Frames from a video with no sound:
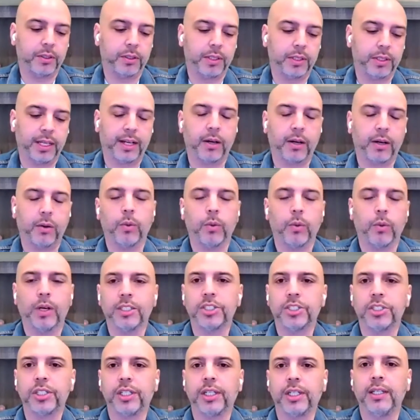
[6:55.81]
like a one
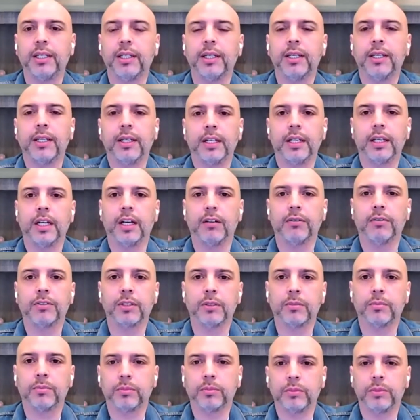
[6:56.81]
sheet of
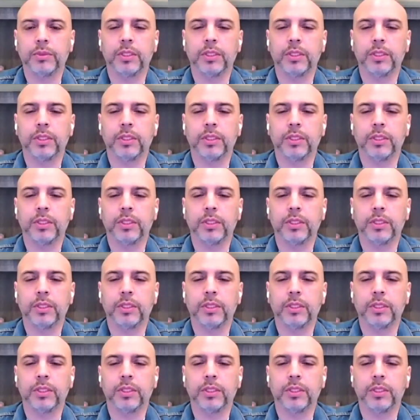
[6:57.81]
some,